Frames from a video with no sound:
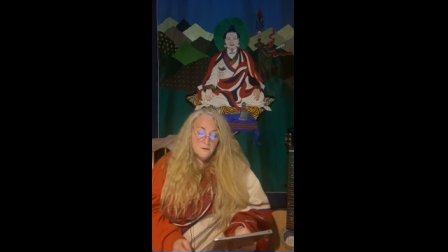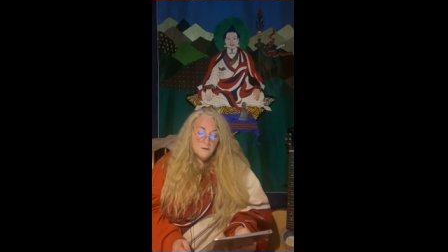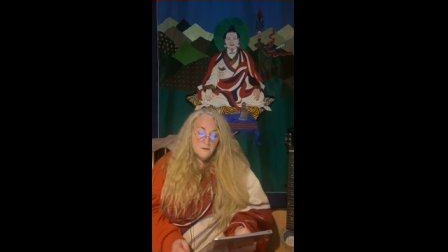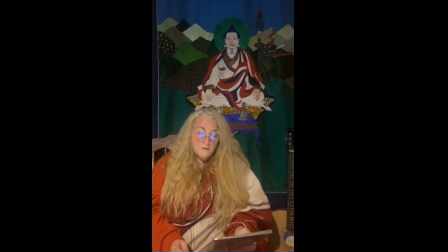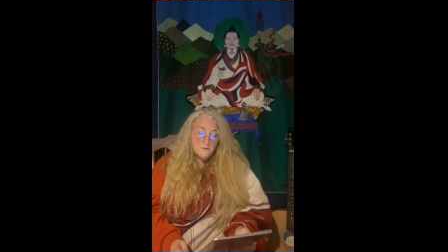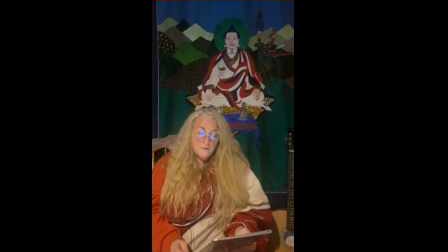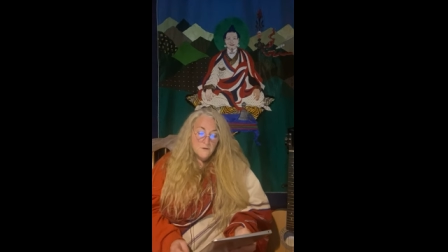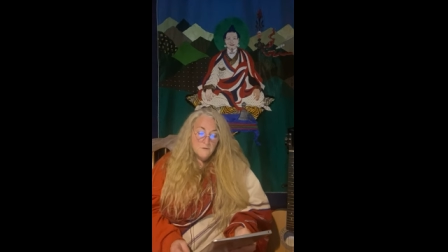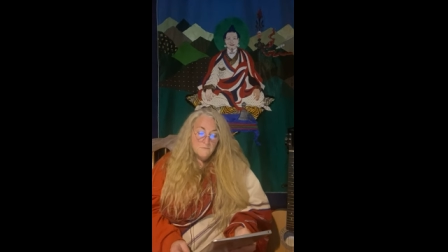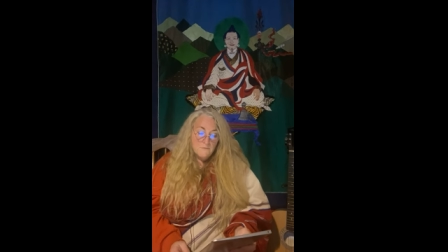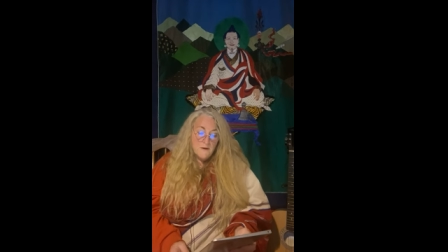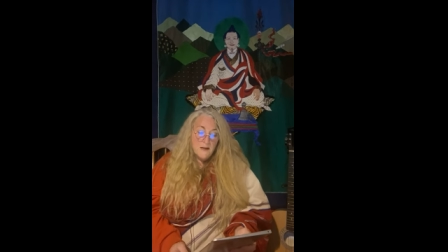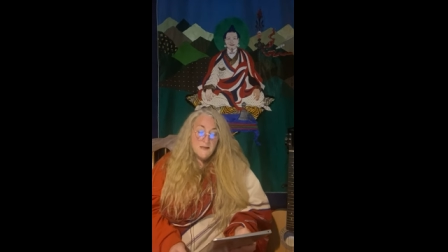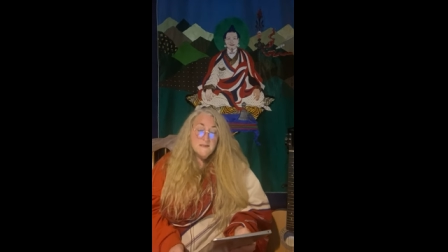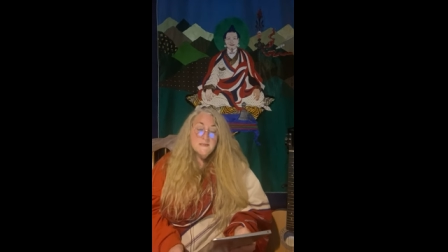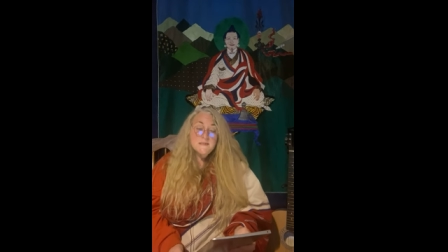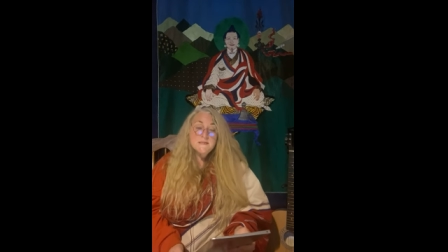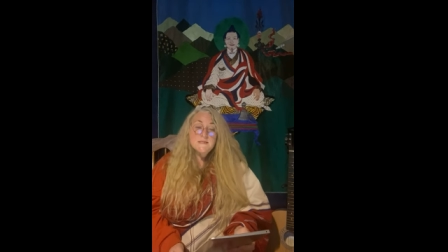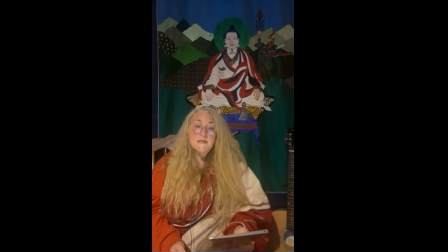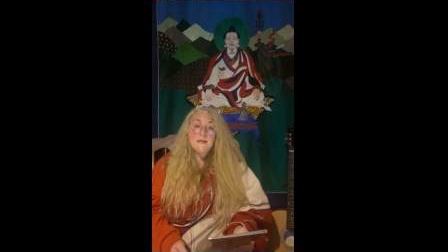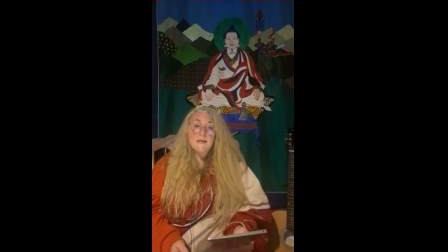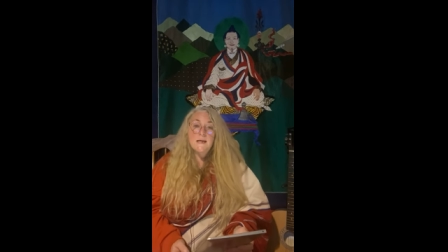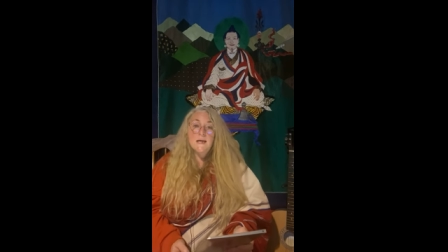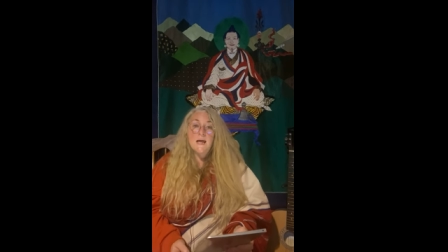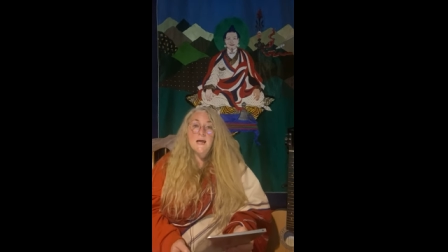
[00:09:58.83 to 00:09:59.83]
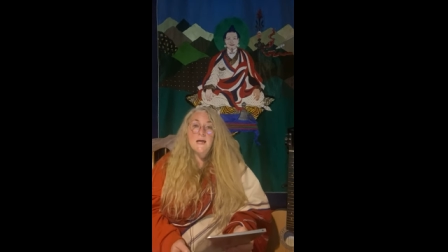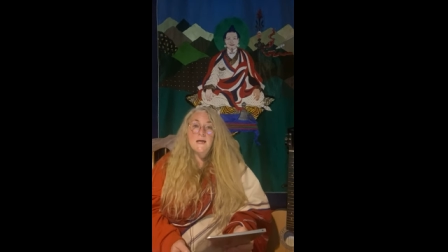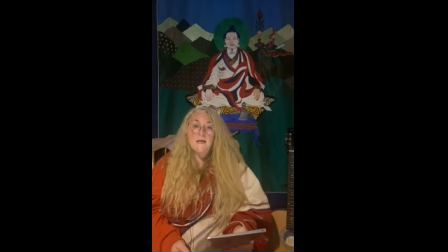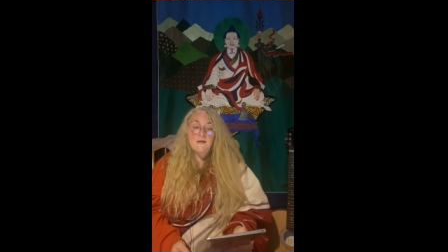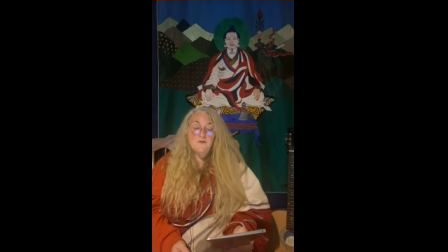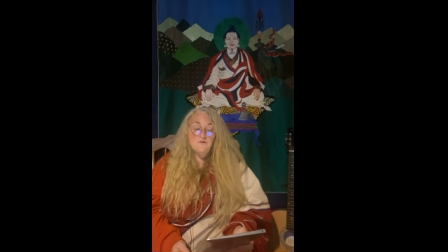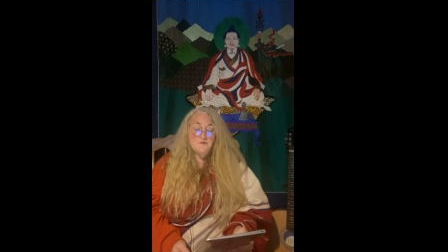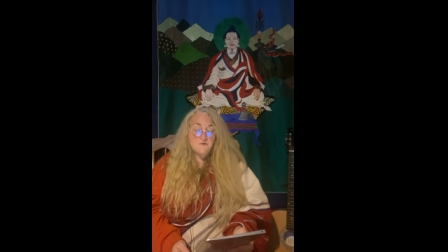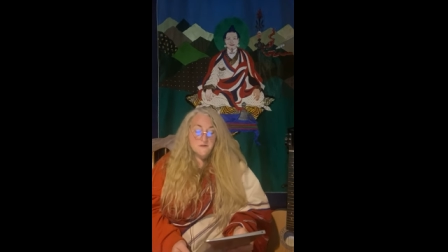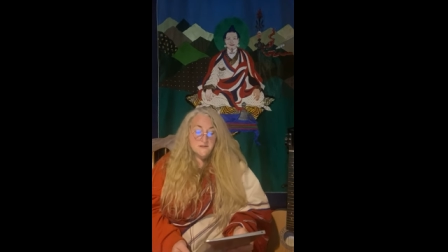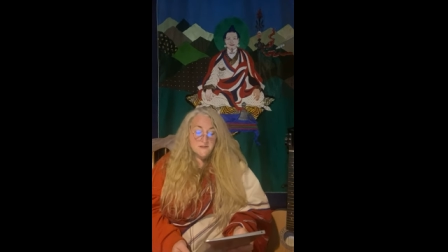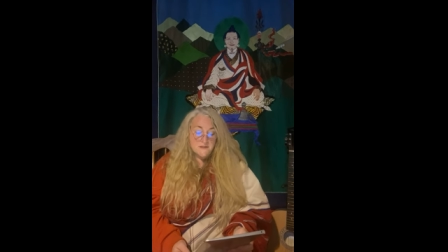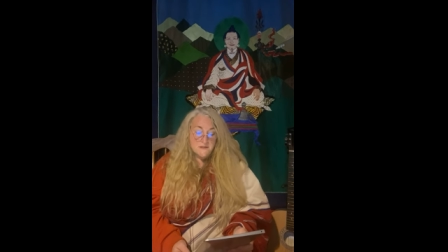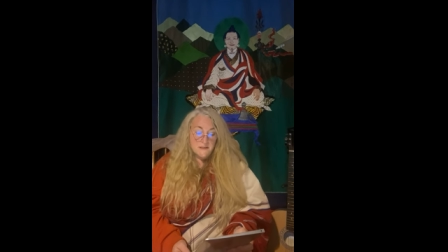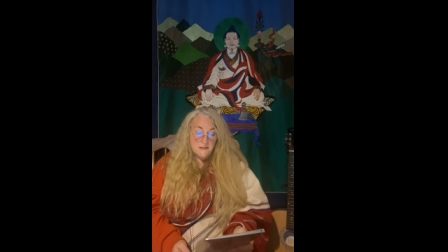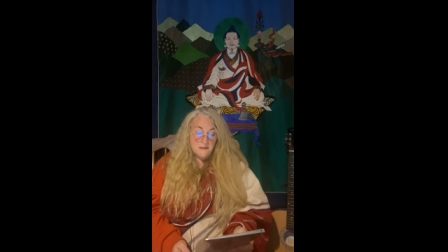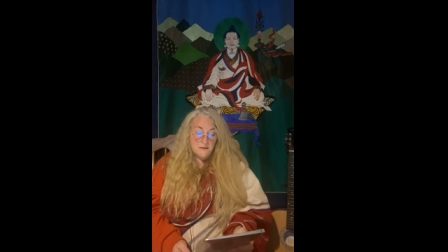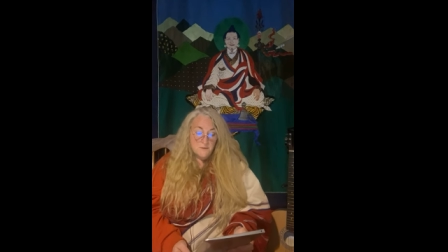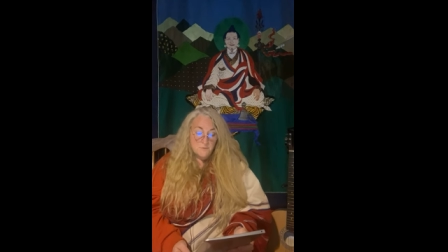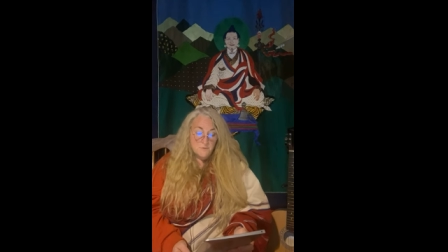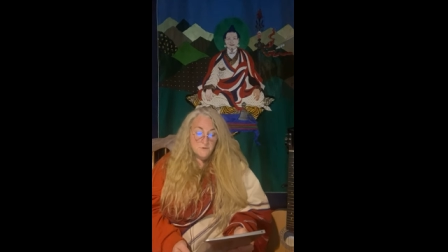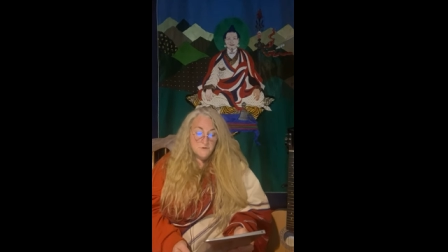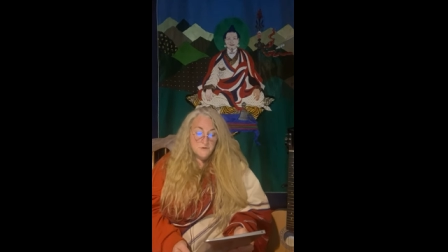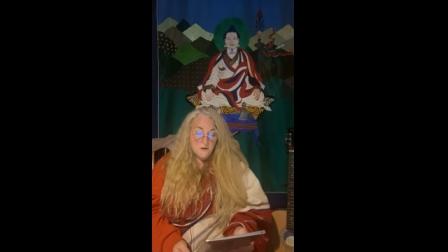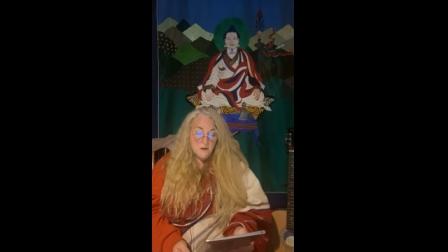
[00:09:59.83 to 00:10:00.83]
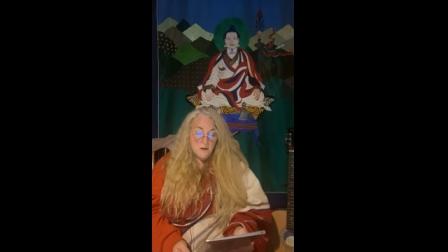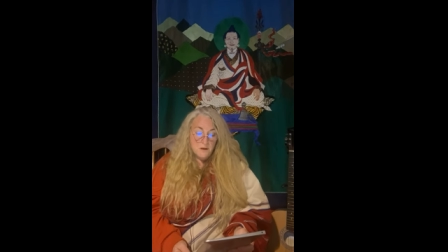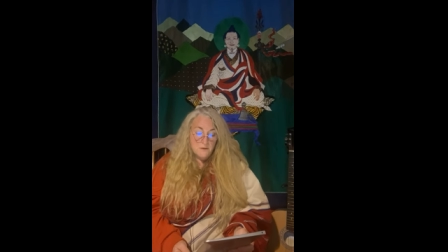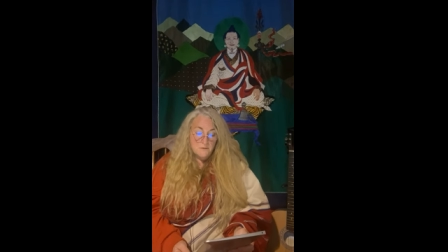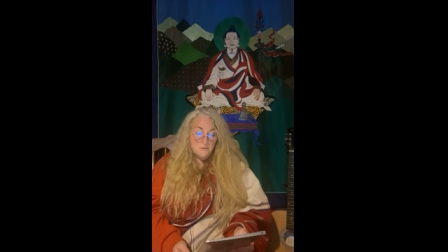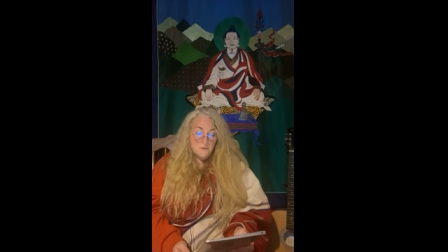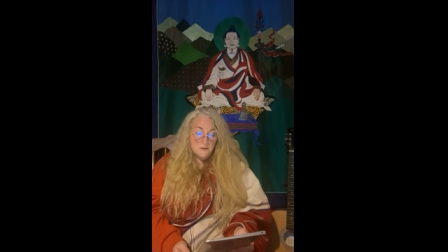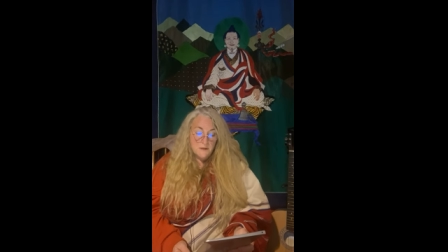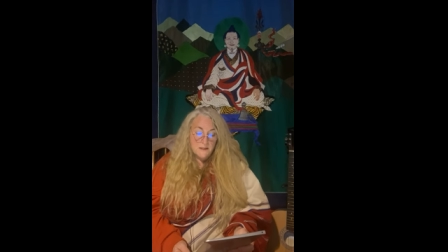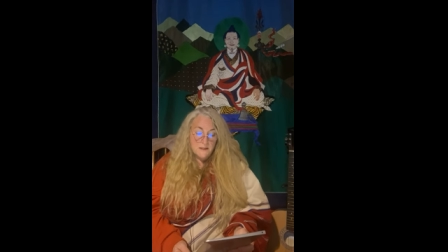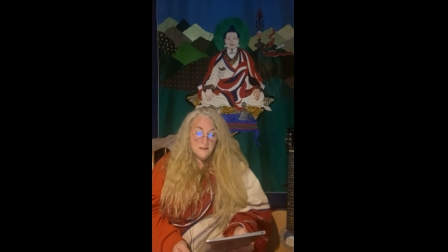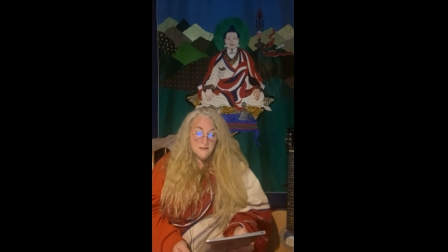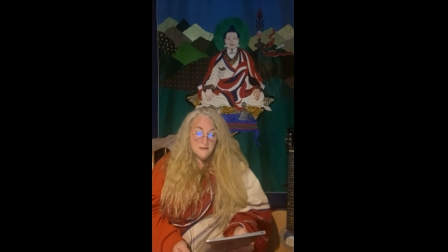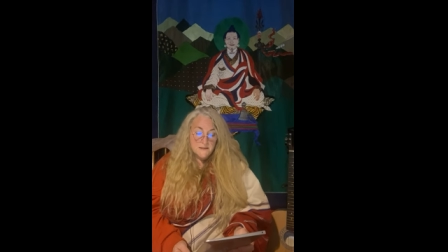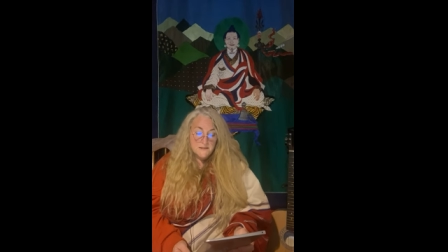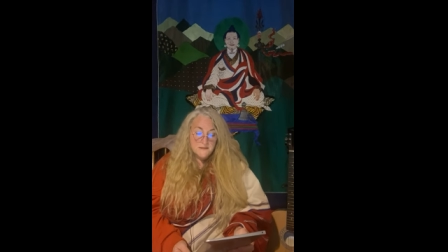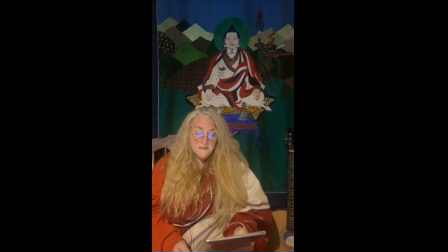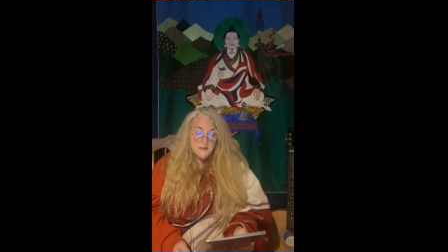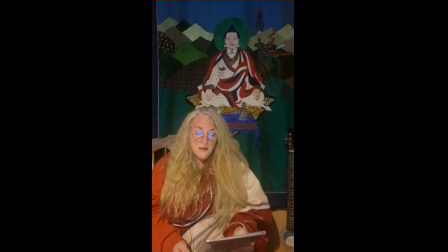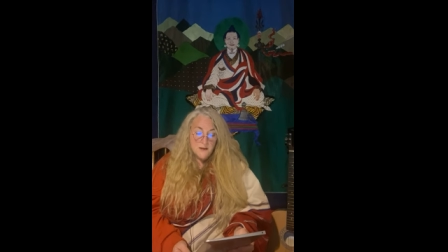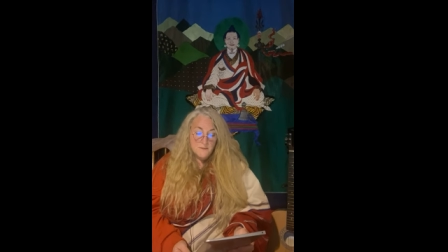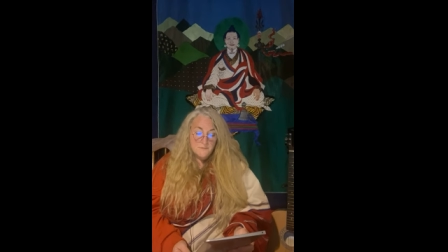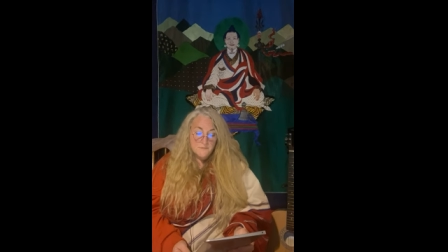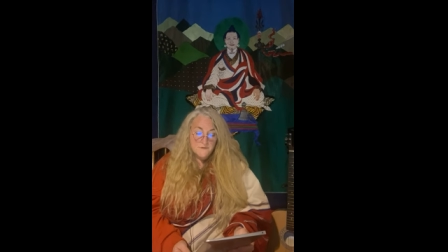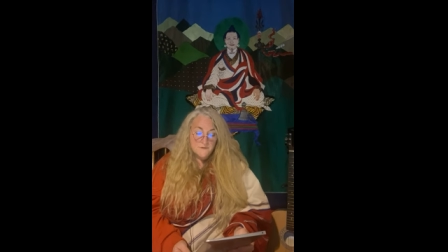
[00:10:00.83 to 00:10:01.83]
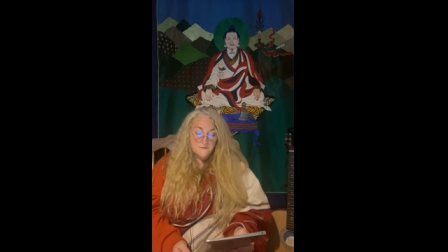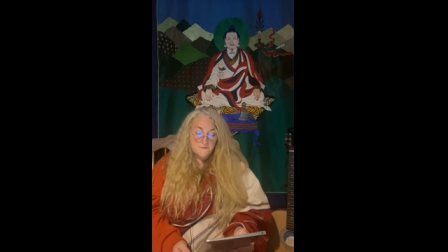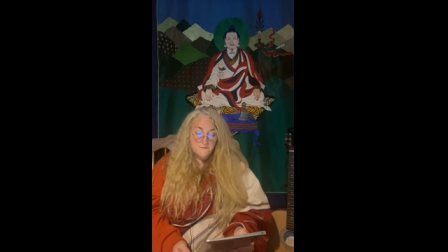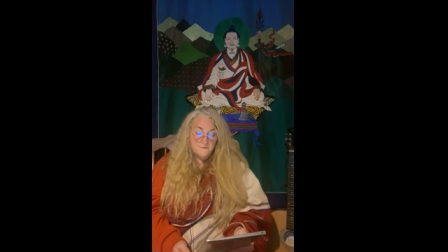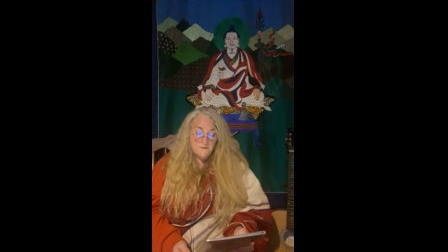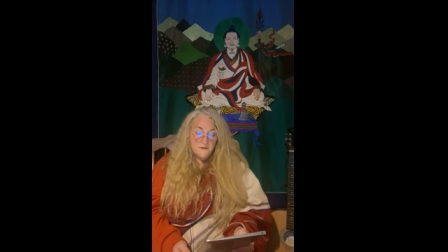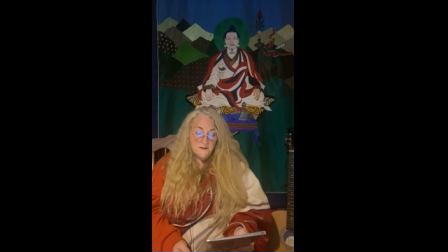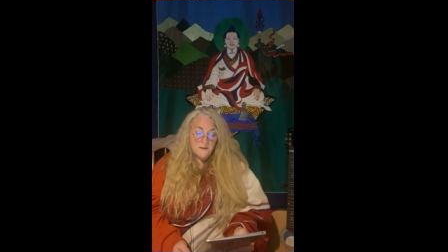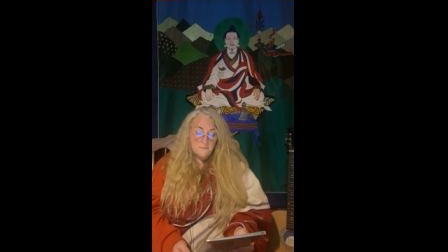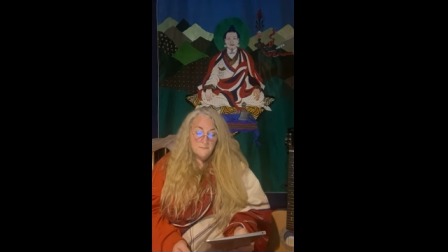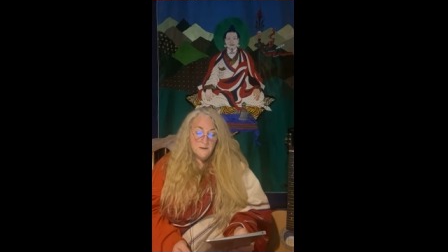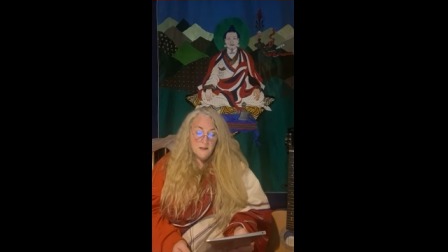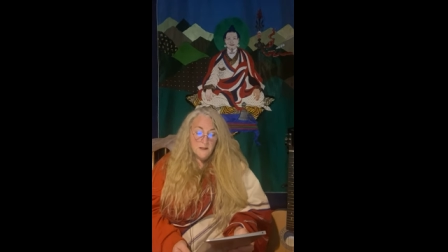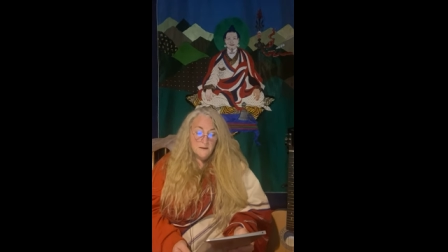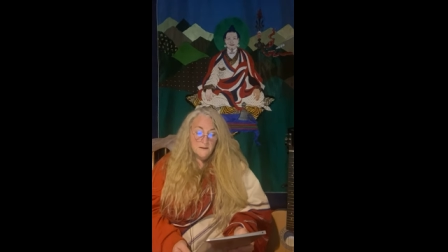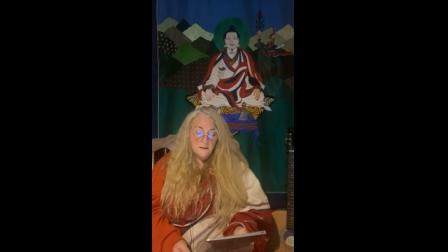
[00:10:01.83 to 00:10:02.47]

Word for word: The renting agency would only accept female